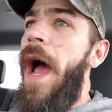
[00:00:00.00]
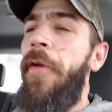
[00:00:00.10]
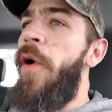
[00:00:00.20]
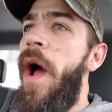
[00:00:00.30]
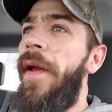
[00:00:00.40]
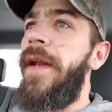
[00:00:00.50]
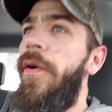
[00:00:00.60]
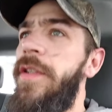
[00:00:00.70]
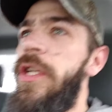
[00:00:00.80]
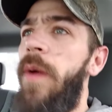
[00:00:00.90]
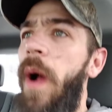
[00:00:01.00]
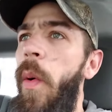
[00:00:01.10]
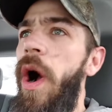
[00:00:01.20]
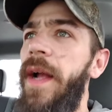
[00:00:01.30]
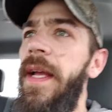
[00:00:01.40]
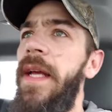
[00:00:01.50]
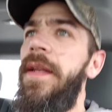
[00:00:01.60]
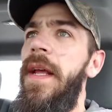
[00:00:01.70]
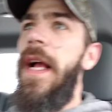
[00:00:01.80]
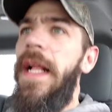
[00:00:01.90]
I don't know how I didn't notice it when I walk
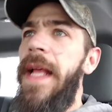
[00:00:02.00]
in,